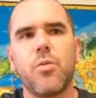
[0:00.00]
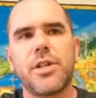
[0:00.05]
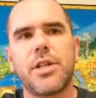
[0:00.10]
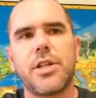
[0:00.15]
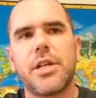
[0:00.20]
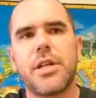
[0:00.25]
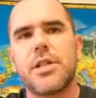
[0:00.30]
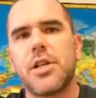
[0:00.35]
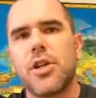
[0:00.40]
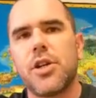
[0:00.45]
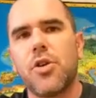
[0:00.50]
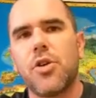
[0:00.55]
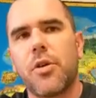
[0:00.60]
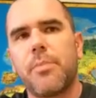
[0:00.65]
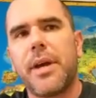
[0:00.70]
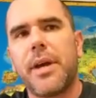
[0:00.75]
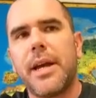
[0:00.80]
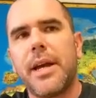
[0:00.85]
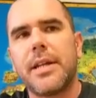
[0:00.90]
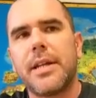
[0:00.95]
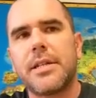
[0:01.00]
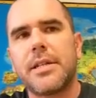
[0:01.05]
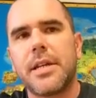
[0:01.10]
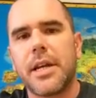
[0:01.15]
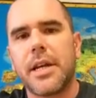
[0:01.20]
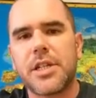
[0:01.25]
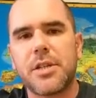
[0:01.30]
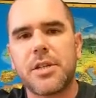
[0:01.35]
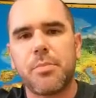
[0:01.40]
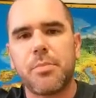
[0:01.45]
which is
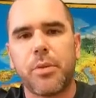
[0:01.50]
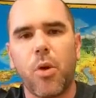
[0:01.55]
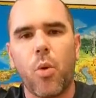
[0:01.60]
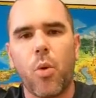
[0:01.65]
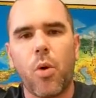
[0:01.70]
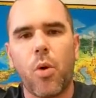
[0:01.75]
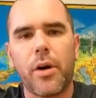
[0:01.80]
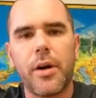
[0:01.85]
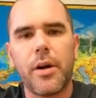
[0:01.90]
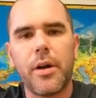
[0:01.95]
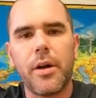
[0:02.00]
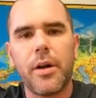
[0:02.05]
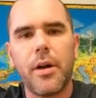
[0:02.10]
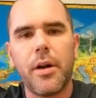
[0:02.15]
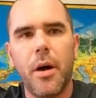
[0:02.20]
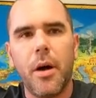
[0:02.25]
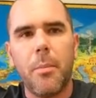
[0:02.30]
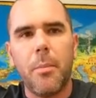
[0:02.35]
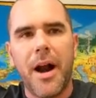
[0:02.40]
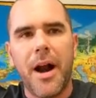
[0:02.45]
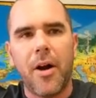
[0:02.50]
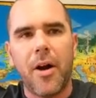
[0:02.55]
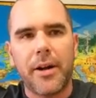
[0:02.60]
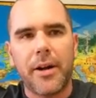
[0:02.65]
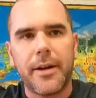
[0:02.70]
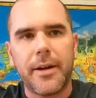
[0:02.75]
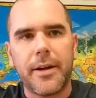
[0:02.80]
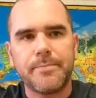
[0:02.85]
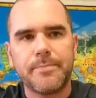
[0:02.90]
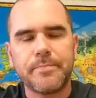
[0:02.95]
Europeans explore
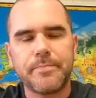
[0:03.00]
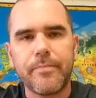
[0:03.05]
America.